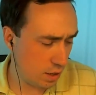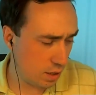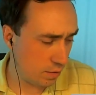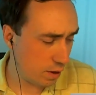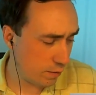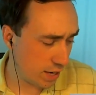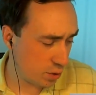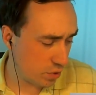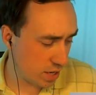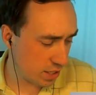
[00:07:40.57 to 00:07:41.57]
uh,
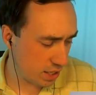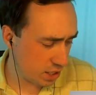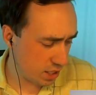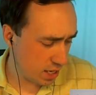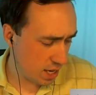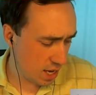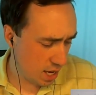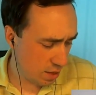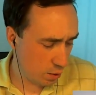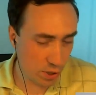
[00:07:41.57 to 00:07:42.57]
verification process.
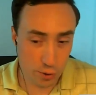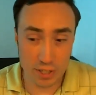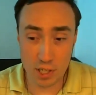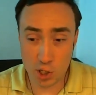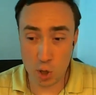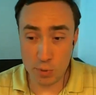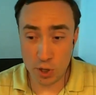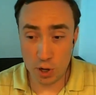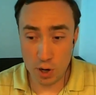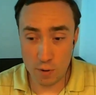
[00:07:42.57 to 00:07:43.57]
The restricted scopes
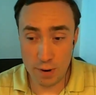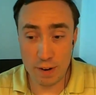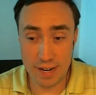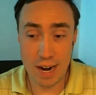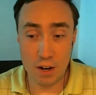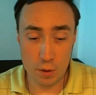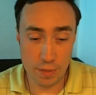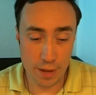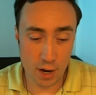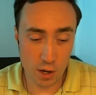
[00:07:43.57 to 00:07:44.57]
are, are very narrow,
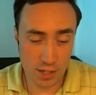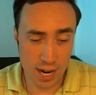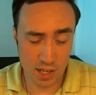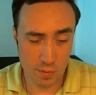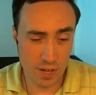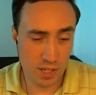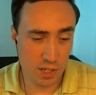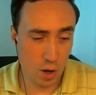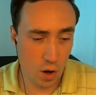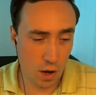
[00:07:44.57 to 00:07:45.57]
and they are
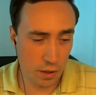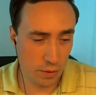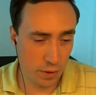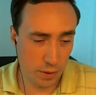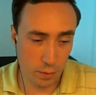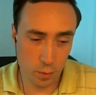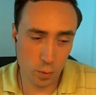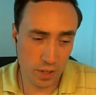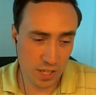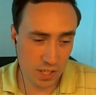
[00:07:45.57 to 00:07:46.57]
documented on
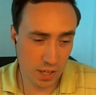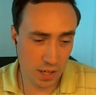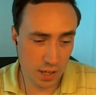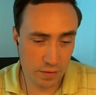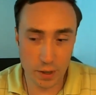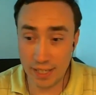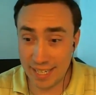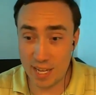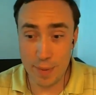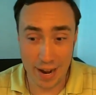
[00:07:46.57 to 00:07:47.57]
what is a, a very
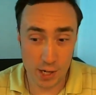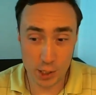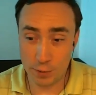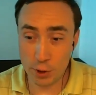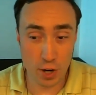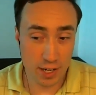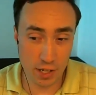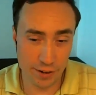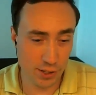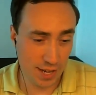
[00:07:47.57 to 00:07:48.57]
key page if you're trying
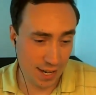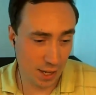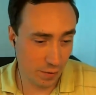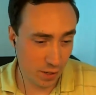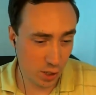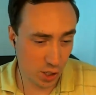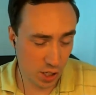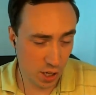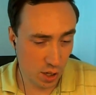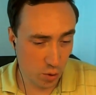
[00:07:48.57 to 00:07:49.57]
to understand any of this,
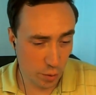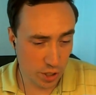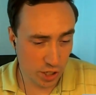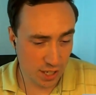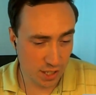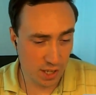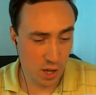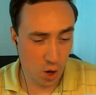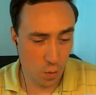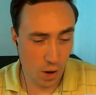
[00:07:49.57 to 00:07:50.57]
which is the
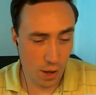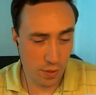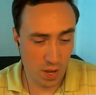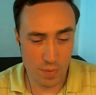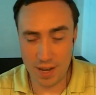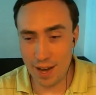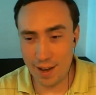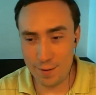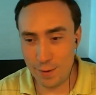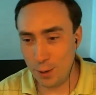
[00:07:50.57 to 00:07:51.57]
OAuth A P
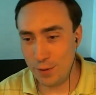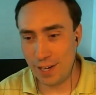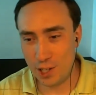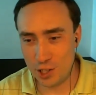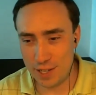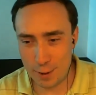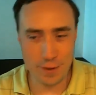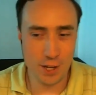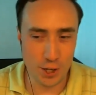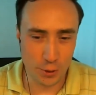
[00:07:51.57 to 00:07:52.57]
I verification F
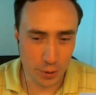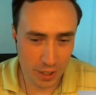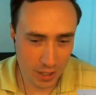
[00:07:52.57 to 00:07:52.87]
A Q.